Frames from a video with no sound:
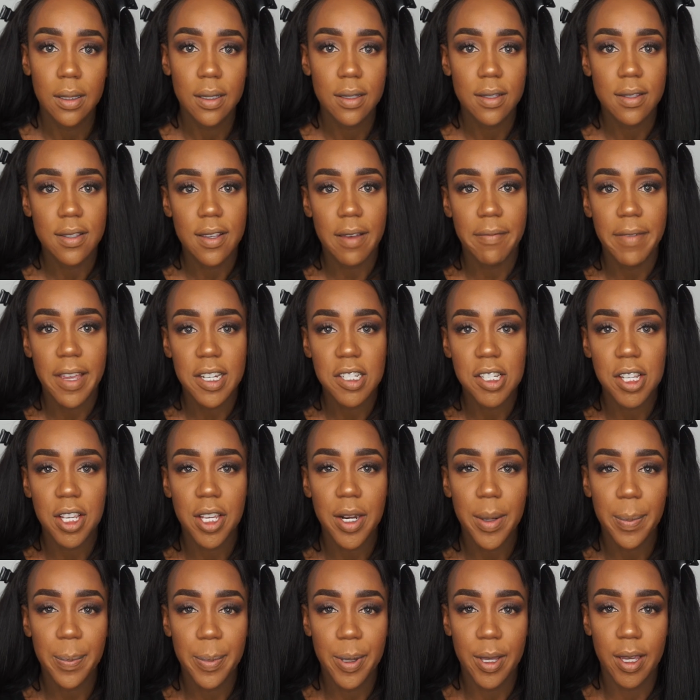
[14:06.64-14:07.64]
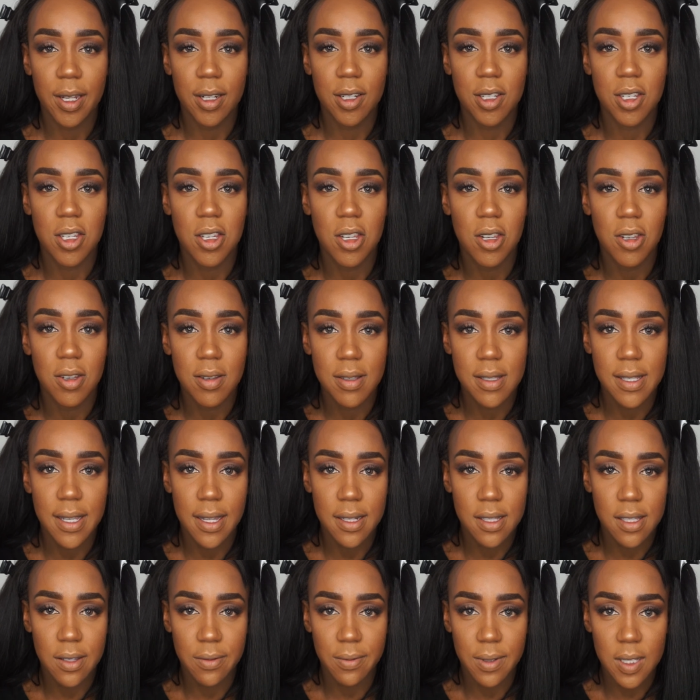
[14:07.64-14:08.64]
So I'm actually going to put 2
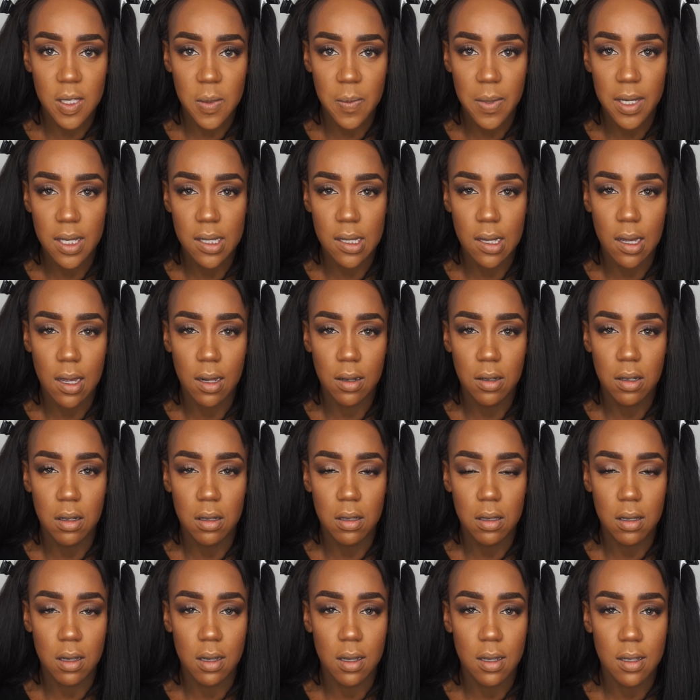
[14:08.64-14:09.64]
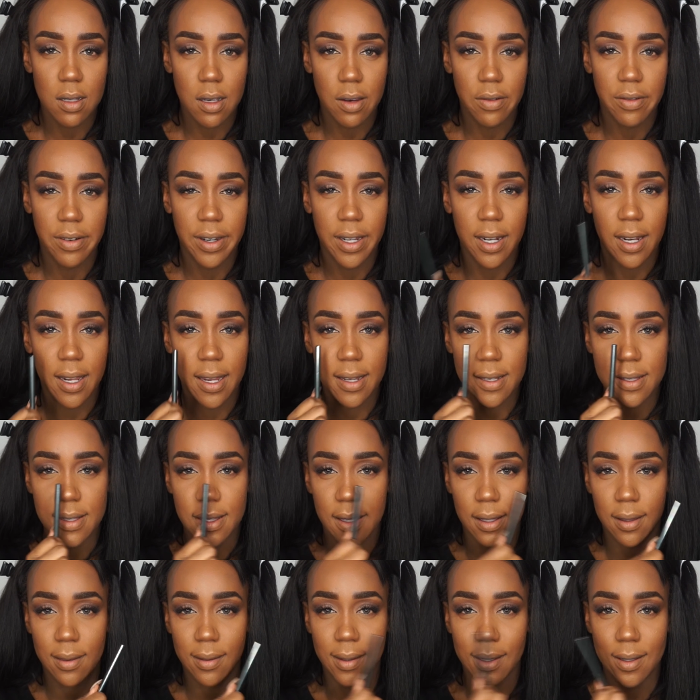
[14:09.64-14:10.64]
sets of Wispies on just because I realized
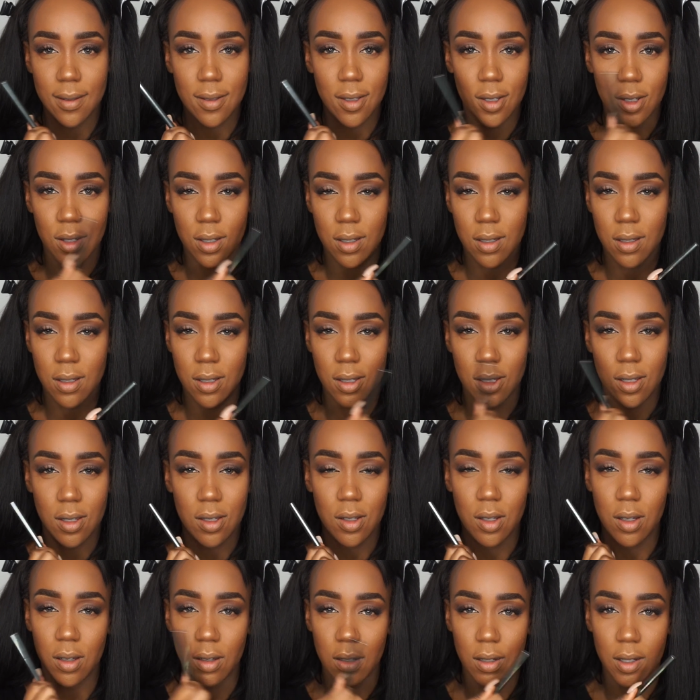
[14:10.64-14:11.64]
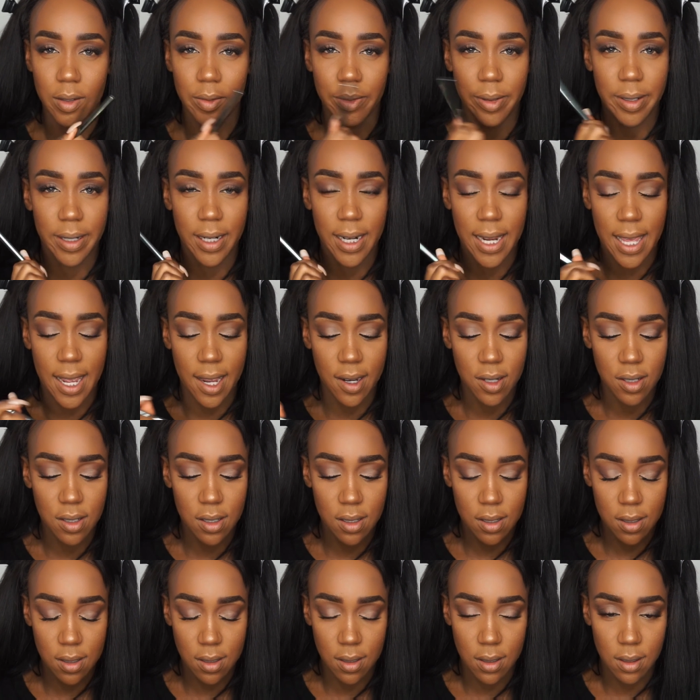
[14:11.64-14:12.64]
that these are 2 different
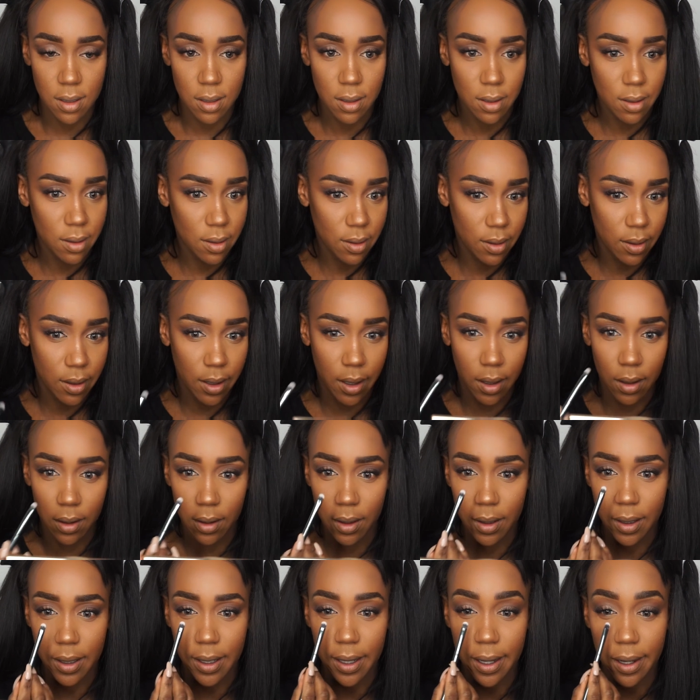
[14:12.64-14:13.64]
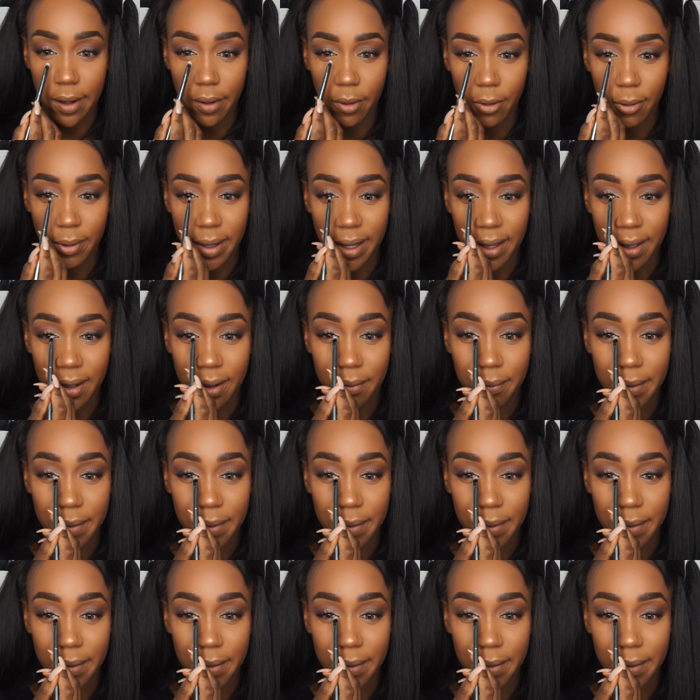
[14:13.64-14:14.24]
lashes and they look kind of weird.